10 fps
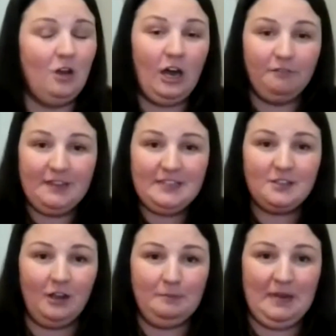office
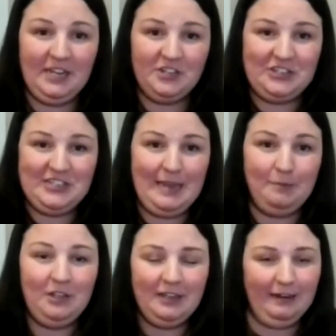on my kitchen
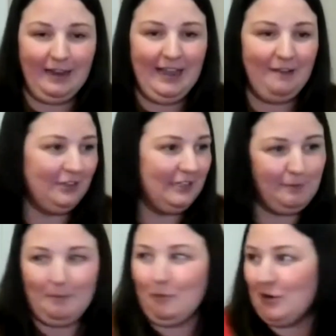table and I have a little
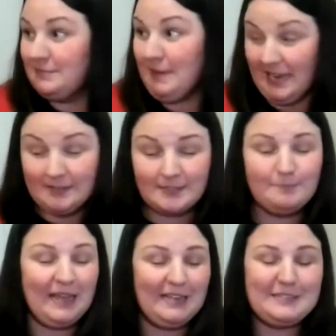bit more space,
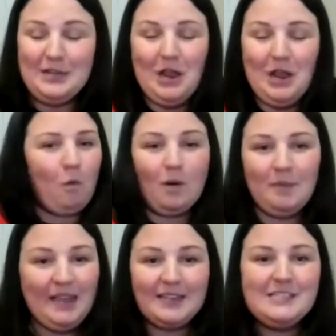but we're
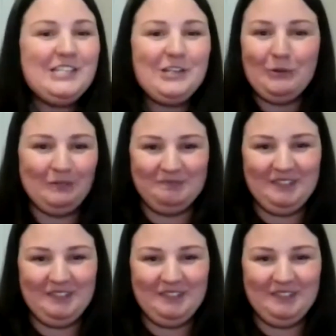making do.